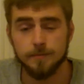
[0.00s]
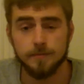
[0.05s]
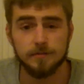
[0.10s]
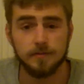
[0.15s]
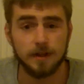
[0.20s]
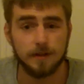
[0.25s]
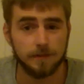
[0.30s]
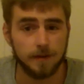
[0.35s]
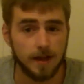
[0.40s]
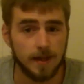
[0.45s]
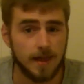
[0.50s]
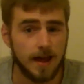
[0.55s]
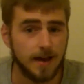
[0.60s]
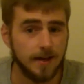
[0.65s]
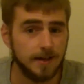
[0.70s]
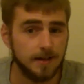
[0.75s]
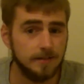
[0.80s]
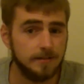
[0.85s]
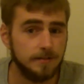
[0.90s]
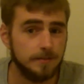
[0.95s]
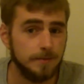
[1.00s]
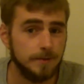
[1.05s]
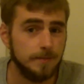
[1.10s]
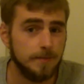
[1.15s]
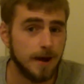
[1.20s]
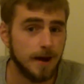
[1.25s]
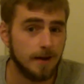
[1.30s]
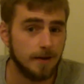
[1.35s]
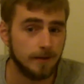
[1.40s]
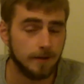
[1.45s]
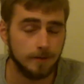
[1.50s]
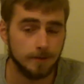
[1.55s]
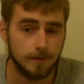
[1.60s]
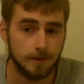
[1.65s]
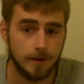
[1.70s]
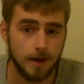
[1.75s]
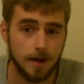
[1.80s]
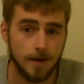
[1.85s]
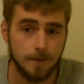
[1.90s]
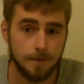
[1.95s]
Stuff like that needs to be
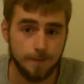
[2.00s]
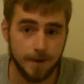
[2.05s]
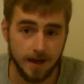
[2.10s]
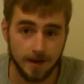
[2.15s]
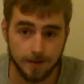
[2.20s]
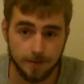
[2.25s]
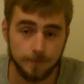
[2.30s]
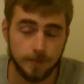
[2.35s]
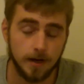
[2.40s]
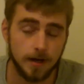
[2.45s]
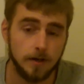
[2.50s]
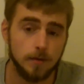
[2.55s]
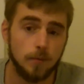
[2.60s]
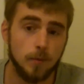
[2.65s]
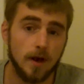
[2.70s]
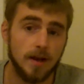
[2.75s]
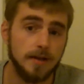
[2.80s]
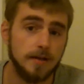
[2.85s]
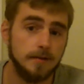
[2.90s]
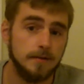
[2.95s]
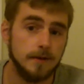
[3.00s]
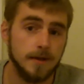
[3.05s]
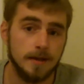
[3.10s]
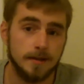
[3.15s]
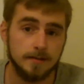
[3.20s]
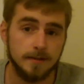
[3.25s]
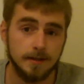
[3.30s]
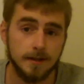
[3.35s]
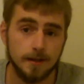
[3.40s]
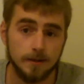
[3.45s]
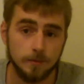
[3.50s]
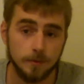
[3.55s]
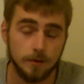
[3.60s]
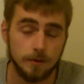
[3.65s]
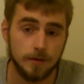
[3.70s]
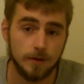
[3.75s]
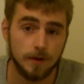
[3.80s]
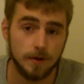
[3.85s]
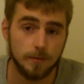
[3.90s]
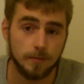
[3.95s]
beared in mind when dealing
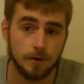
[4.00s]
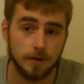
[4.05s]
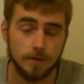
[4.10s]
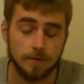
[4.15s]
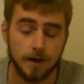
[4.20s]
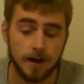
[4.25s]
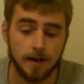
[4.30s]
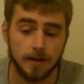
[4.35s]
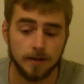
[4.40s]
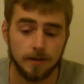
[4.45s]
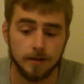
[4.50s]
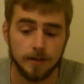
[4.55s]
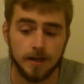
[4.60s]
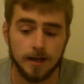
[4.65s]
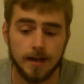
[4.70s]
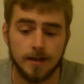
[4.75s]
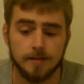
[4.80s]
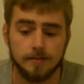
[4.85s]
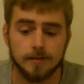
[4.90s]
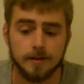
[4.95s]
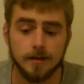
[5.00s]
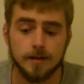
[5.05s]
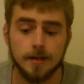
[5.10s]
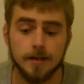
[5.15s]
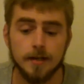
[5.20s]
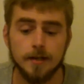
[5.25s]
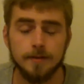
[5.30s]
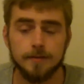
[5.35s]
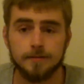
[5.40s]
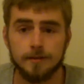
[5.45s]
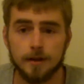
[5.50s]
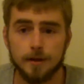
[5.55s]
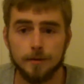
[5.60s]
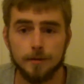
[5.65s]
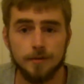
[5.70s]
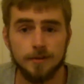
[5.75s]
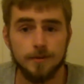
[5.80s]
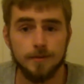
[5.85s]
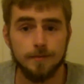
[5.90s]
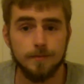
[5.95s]
with profiling on the laser.
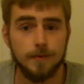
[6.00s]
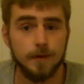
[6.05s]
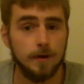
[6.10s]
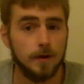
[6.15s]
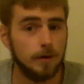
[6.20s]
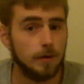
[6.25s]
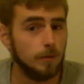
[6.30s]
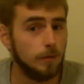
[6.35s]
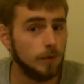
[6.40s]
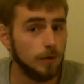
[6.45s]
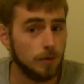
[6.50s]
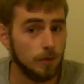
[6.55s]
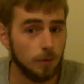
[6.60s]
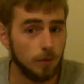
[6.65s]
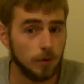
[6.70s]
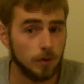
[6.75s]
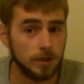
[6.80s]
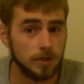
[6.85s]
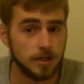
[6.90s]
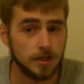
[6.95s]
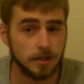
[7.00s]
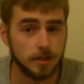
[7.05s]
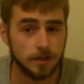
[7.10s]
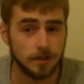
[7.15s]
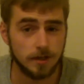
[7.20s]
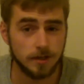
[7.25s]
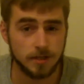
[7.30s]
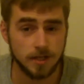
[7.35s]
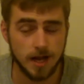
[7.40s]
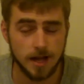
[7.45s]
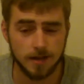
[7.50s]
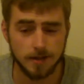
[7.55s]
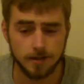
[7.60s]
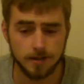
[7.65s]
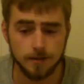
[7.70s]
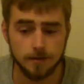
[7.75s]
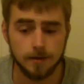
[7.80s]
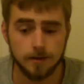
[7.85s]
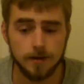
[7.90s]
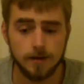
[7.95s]
So with the water
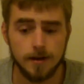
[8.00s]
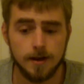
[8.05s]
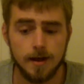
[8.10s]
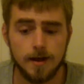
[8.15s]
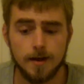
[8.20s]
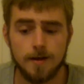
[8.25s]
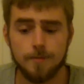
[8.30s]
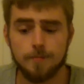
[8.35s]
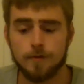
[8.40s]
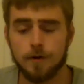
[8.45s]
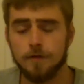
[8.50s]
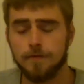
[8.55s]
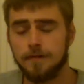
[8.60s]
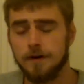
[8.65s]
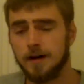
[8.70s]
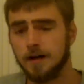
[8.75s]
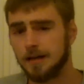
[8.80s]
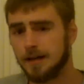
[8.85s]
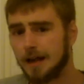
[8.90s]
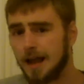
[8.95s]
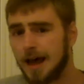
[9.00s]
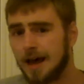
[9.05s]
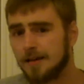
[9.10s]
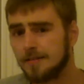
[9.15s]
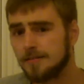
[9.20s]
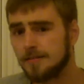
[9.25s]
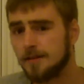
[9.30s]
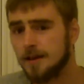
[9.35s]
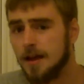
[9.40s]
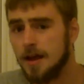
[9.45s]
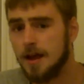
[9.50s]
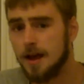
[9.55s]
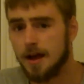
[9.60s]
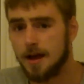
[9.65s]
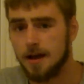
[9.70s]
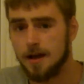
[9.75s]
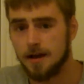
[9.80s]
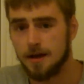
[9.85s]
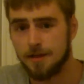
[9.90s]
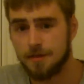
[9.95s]
jet you can profile glass,
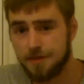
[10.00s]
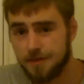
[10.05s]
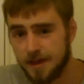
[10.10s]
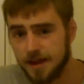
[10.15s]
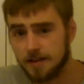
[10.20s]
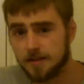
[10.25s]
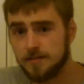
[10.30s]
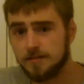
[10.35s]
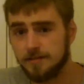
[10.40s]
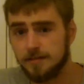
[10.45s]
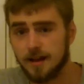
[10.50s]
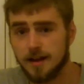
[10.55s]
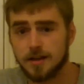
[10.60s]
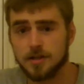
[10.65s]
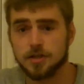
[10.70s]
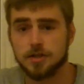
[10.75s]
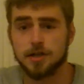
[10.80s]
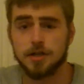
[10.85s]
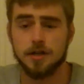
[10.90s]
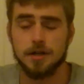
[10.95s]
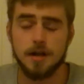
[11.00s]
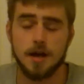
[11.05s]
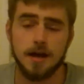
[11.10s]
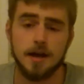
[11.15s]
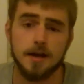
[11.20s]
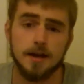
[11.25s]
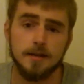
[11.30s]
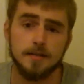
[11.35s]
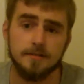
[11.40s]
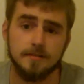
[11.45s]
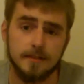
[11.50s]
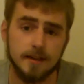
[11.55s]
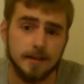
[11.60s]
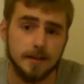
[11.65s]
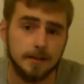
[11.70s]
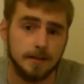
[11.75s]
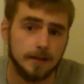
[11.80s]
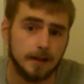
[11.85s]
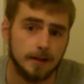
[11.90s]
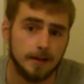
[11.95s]
thick section
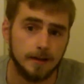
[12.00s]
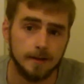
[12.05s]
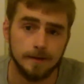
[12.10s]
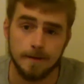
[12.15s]
steel.